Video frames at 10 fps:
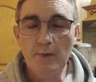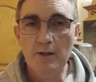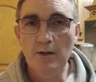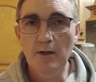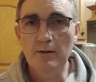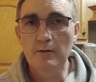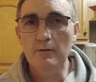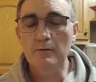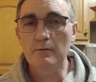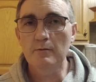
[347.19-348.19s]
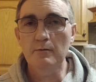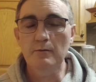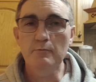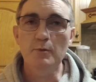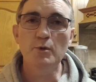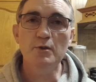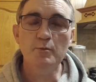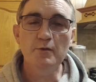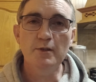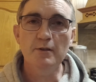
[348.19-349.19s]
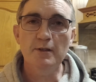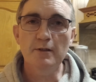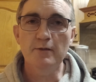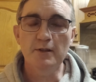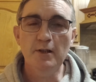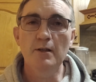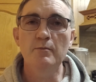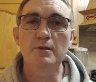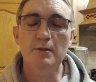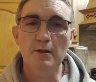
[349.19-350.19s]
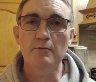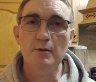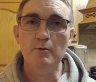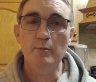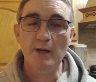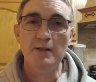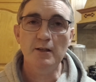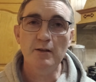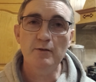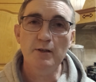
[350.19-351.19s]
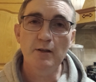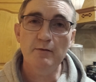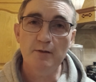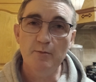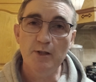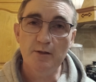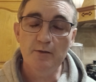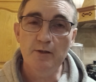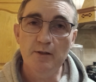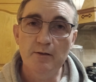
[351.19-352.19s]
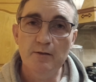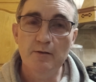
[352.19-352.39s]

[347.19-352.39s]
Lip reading: Then we both moved on to different teams, and now we're back together again for about 2 years.